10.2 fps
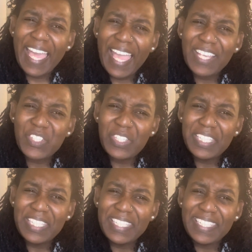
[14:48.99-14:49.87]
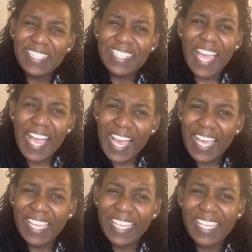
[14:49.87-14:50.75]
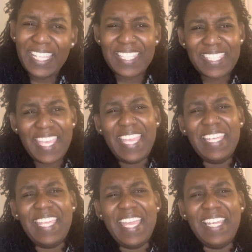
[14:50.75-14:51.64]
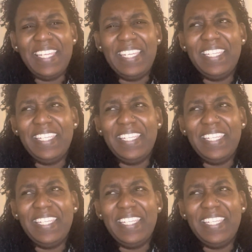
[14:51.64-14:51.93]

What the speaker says: actually lie and say that